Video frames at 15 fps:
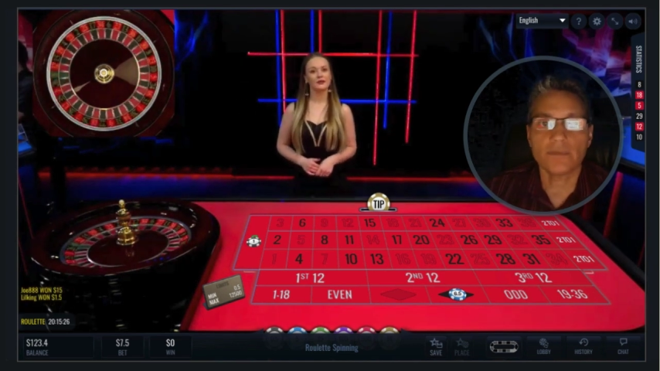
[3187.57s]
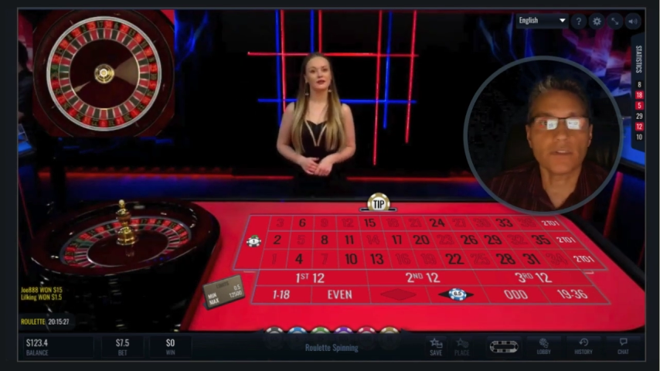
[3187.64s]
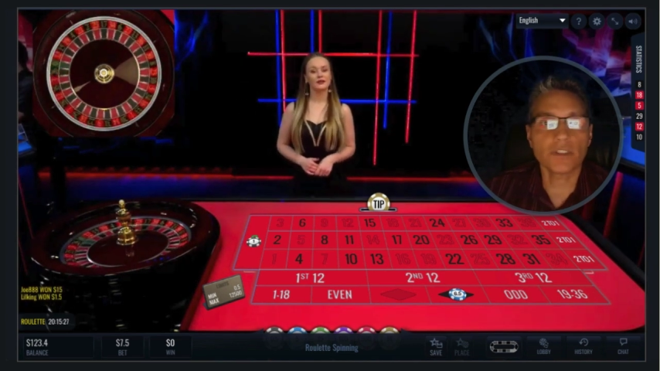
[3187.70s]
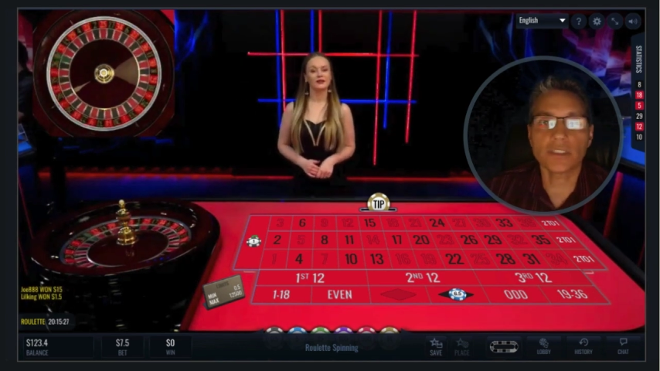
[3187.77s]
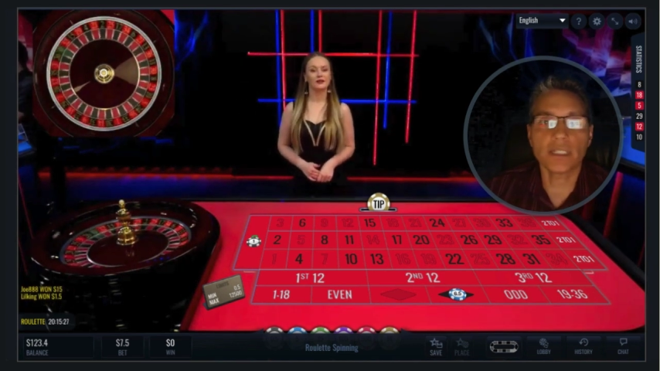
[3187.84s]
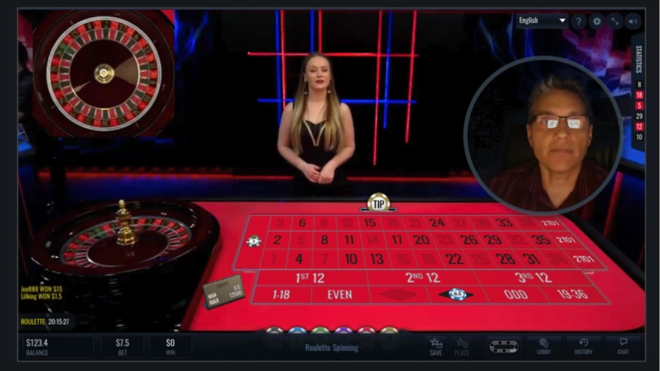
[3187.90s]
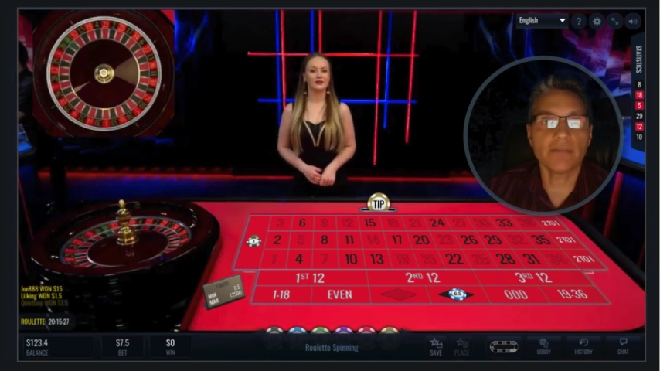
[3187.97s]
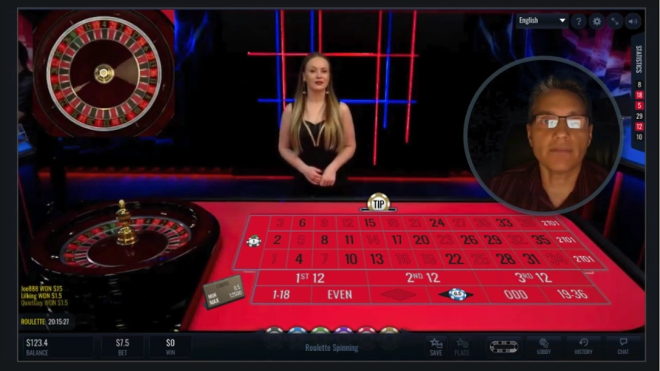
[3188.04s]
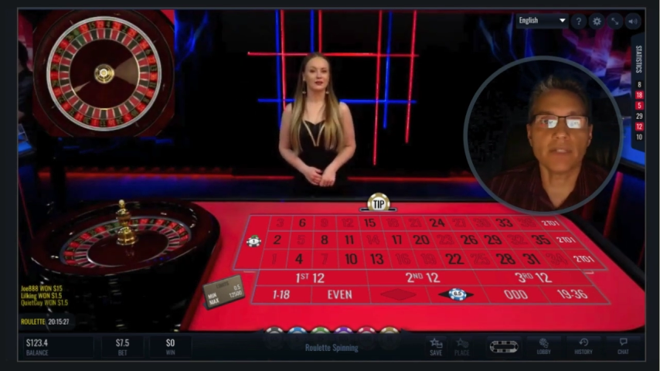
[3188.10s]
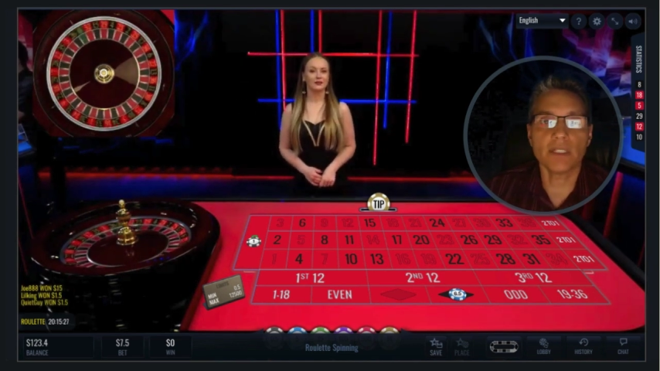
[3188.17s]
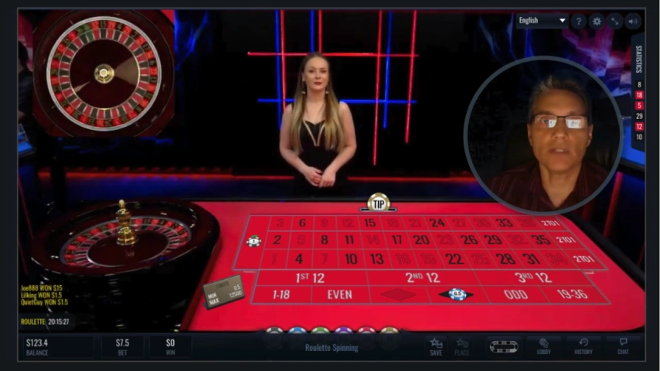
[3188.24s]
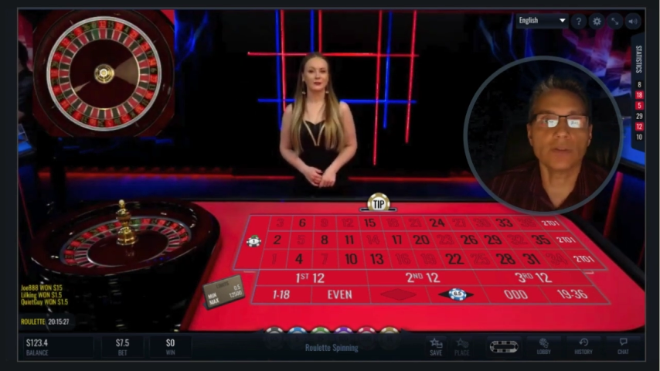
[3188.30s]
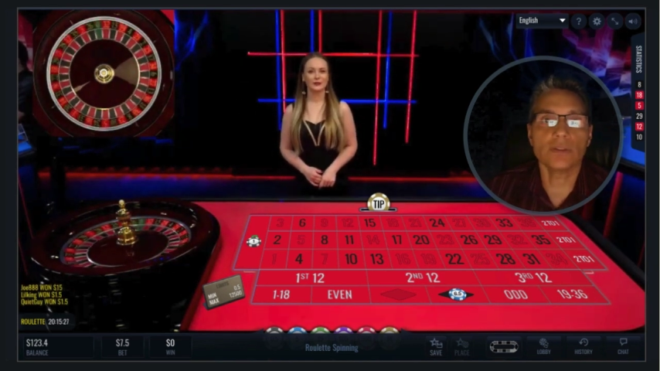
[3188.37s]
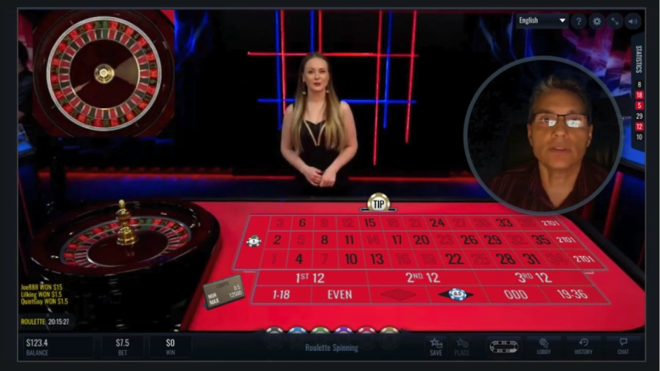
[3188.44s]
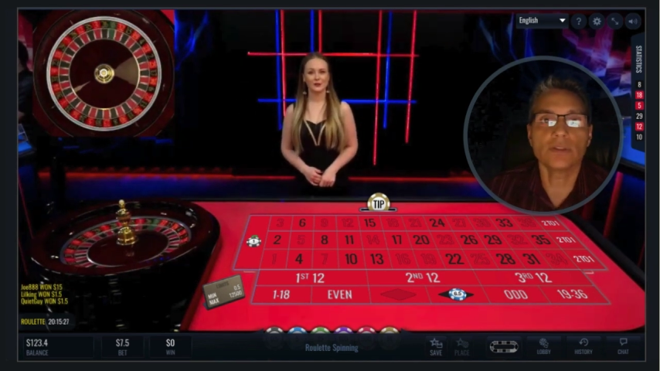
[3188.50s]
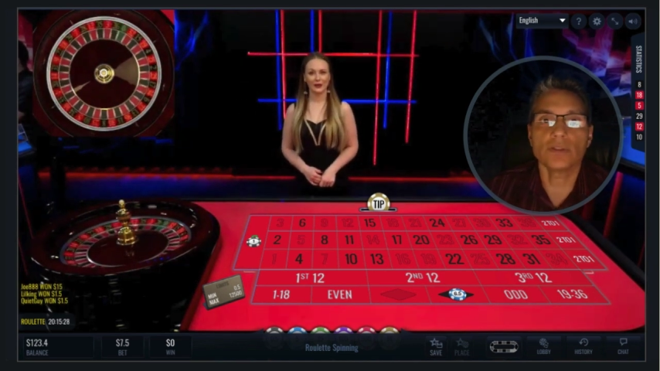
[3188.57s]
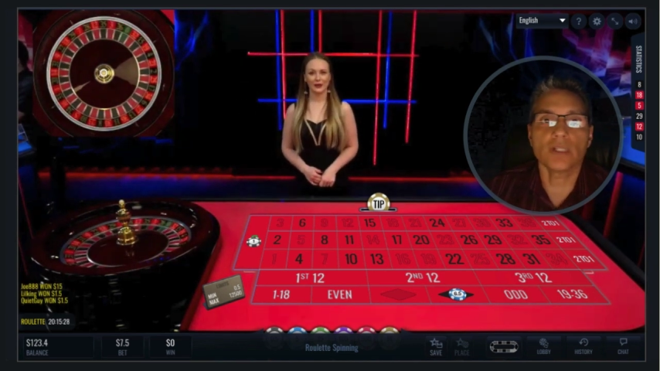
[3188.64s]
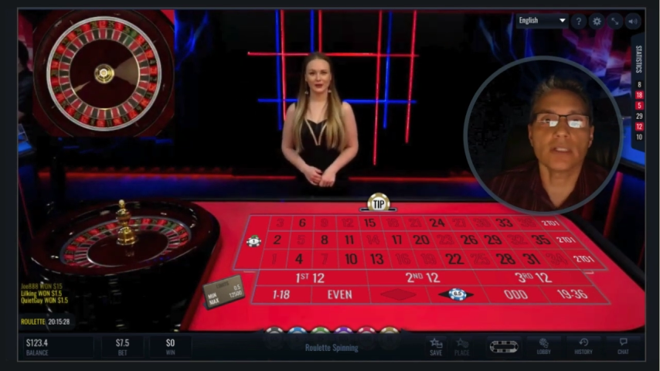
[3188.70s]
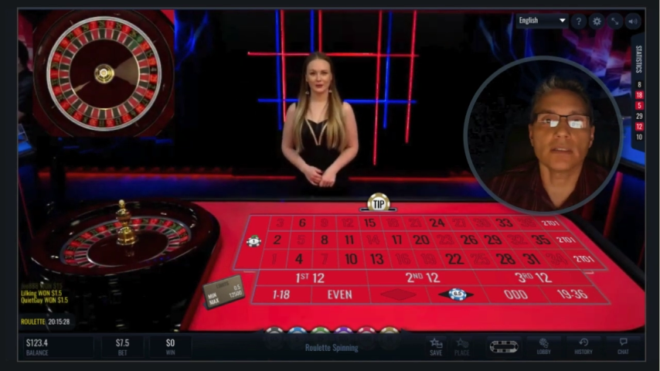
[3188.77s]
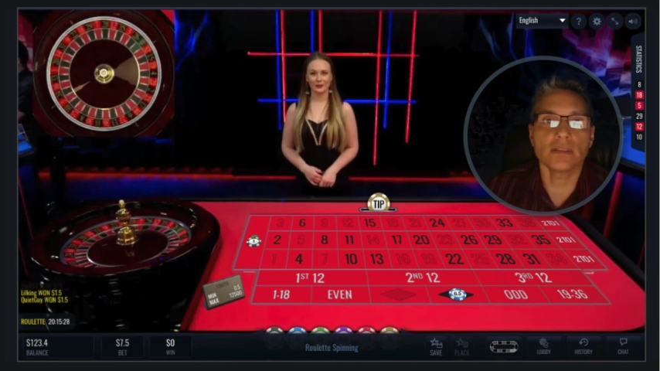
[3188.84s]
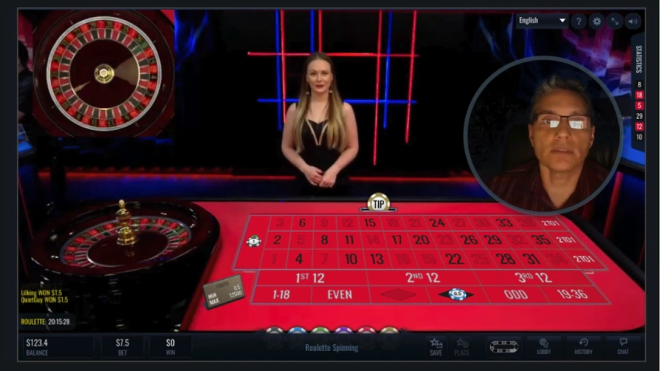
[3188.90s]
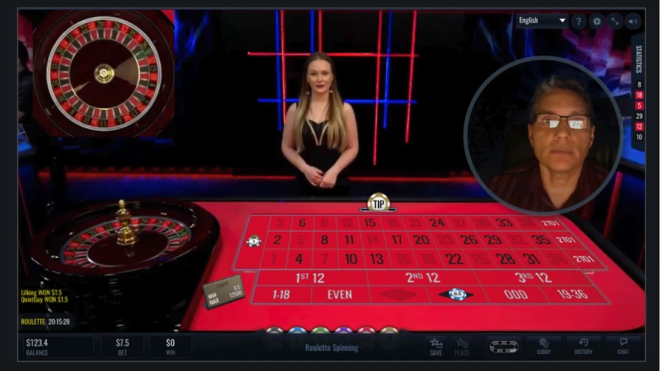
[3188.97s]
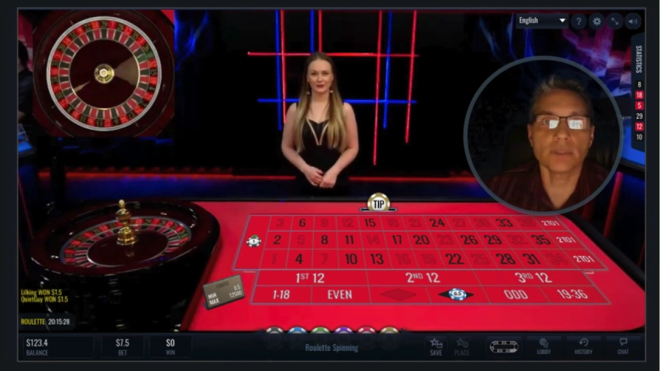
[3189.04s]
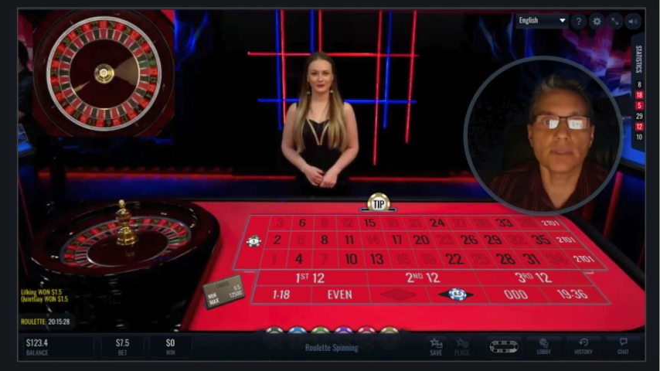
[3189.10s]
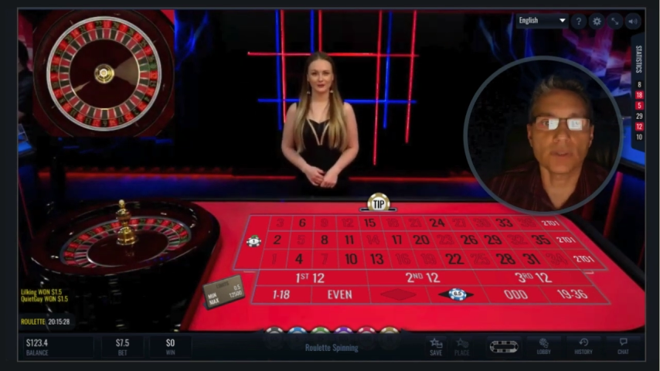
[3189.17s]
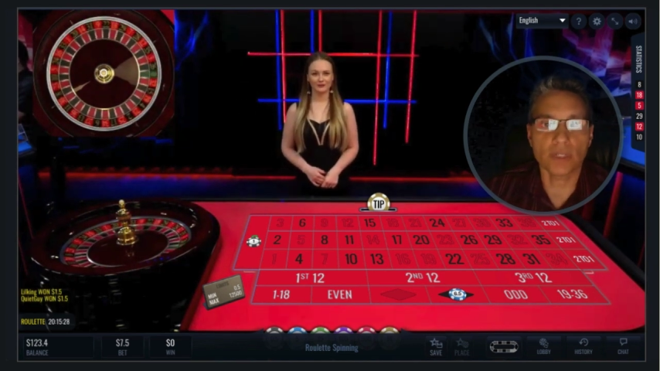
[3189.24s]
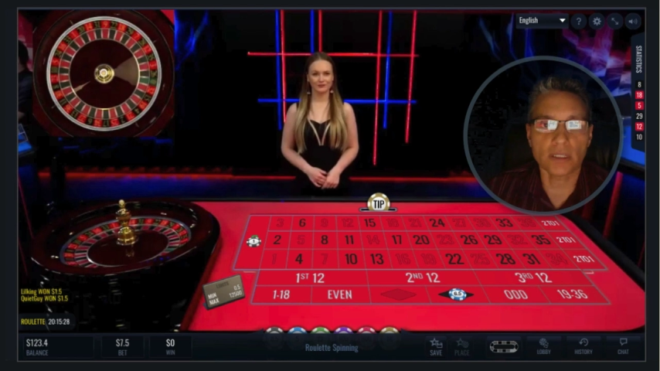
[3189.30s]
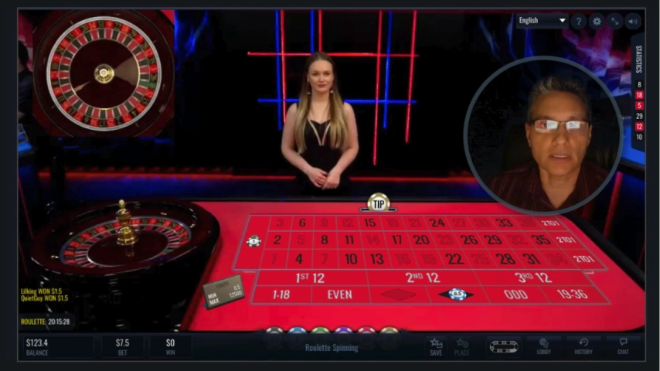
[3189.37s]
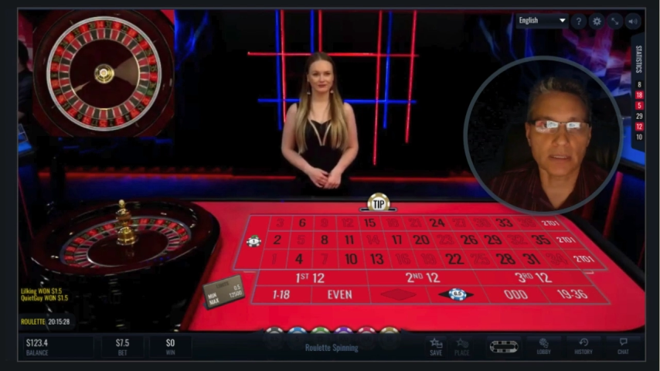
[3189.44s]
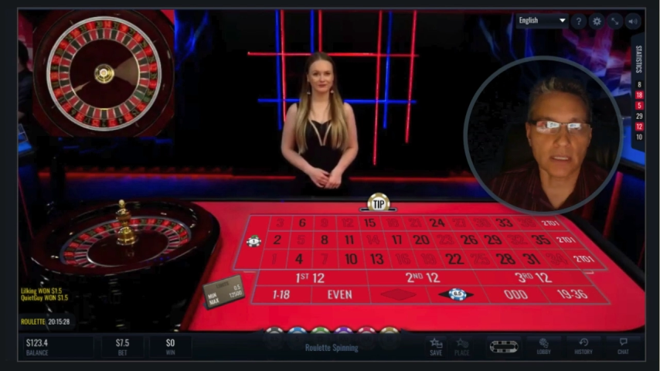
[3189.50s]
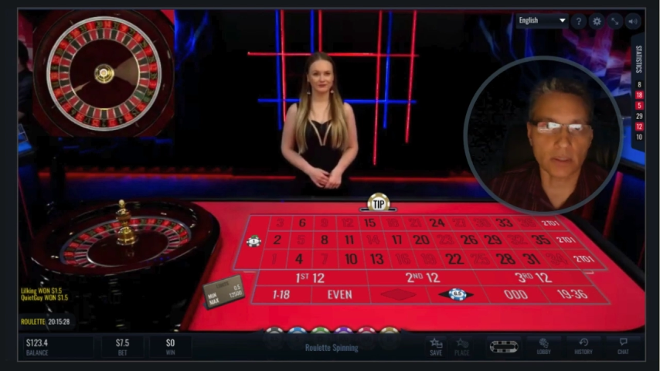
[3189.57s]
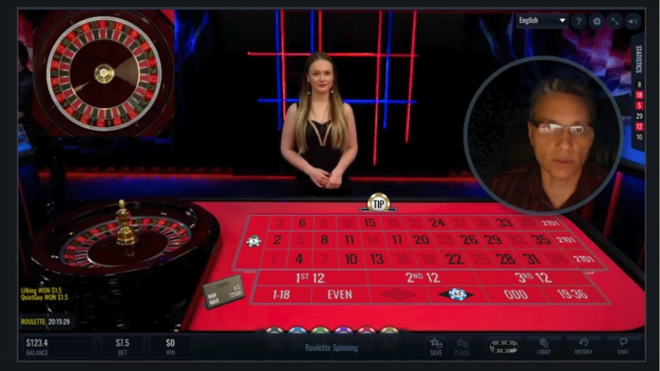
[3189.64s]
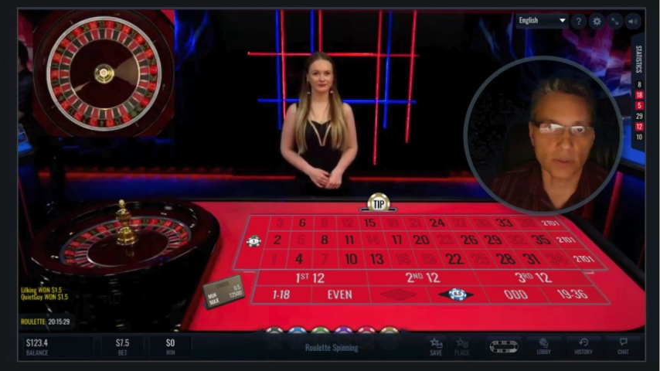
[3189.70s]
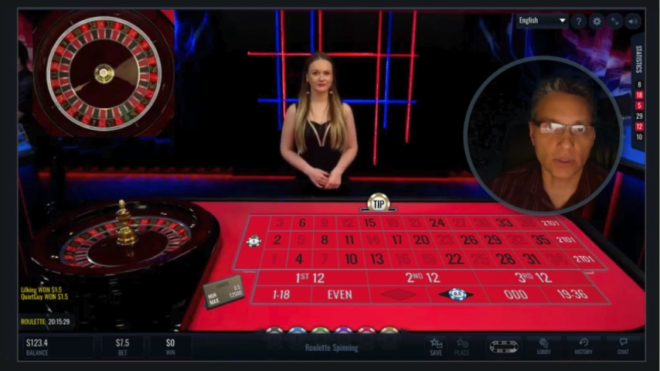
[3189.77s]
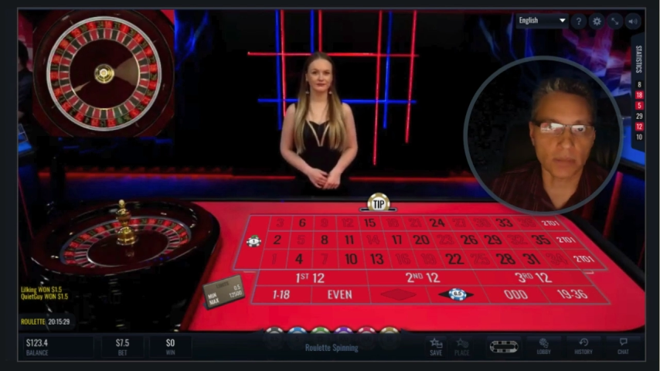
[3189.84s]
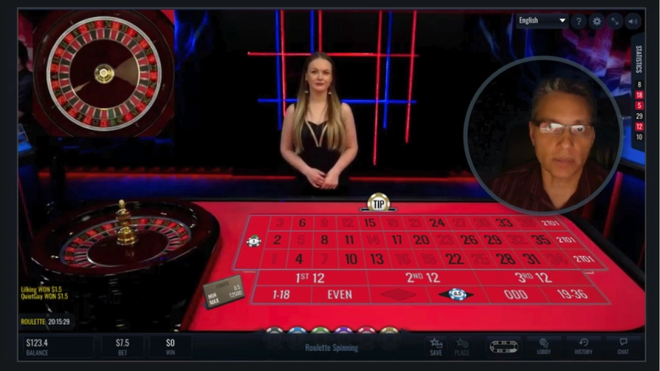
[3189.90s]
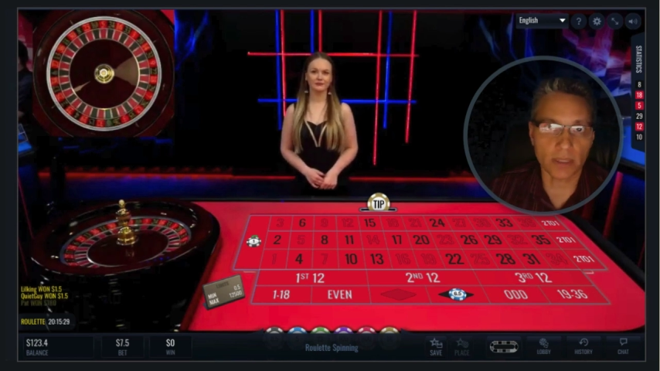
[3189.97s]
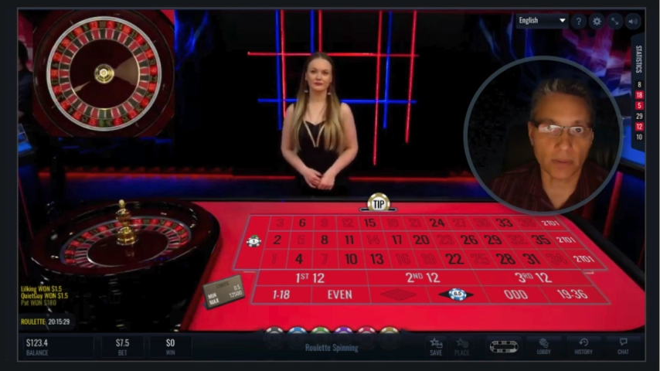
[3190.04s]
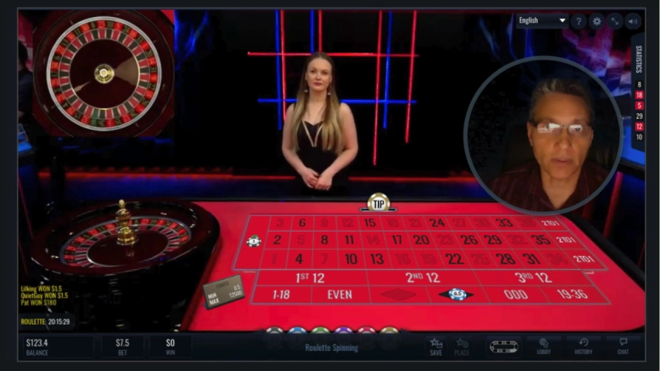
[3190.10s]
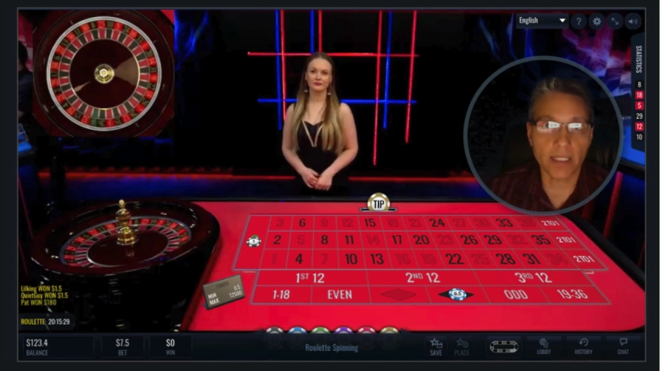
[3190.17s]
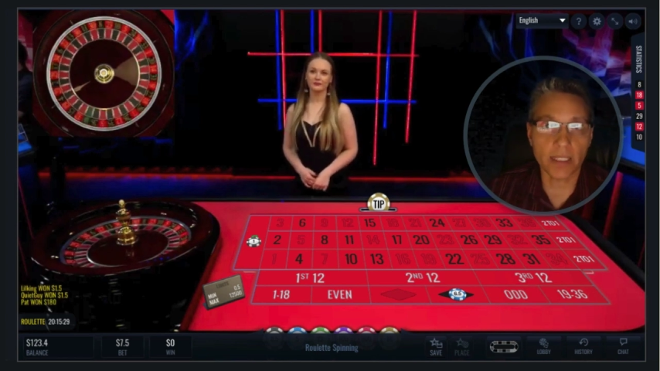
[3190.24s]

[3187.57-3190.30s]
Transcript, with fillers: First 10 videos, try, somebody's trying to tell you something.